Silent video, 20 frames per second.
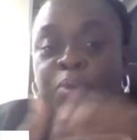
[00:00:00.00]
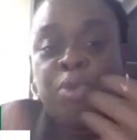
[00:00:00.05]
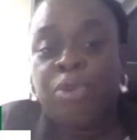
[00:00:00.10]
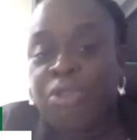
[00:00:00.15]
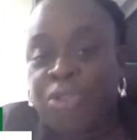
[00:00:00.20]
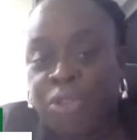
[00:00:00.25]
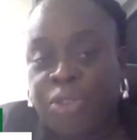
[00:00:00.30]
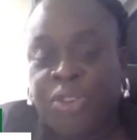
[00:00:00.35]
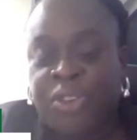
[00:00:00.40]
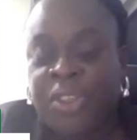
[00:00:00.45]

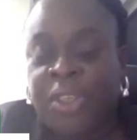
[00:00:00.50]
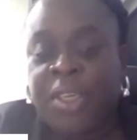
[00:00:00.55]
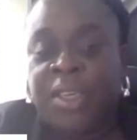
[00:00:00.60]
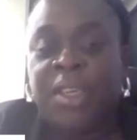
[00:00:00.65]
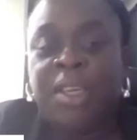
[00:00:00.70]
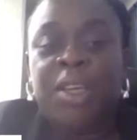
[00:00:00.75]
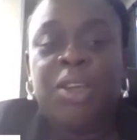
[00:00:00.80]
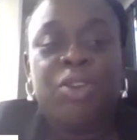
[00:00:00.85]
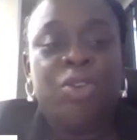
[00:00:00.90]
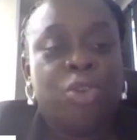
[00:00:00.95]

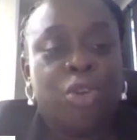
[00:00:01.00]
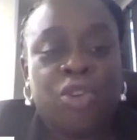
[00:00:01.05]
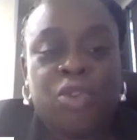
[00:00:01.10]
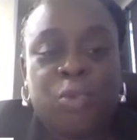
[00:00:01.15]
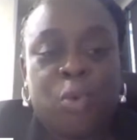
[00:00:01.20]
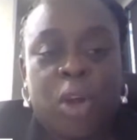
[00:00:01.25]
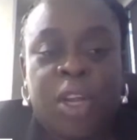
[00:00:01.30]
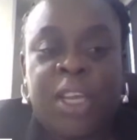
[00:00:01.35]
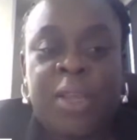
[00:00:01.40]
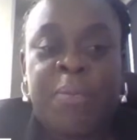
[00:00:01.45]
producing those
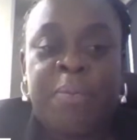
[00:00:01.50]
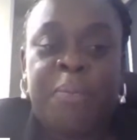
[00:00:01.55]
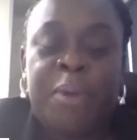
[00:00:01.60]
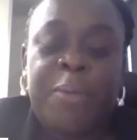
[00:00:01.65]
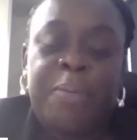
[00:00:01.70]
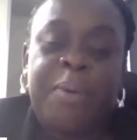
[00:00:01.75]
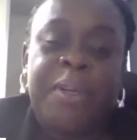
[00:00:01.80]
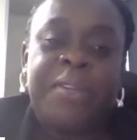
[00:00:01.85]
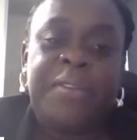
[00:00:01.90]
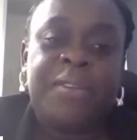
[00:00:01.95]
working
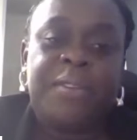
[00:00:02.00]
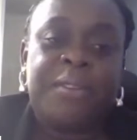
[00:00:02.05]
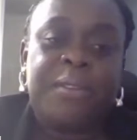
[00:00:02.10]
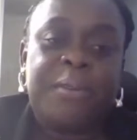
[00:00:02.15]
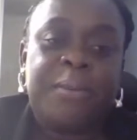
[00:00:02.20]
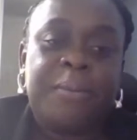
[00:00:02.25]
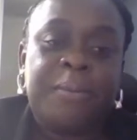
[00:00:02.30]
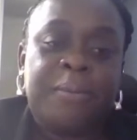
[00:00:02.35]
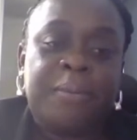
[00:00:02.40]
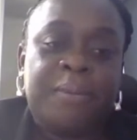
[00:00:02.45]
papers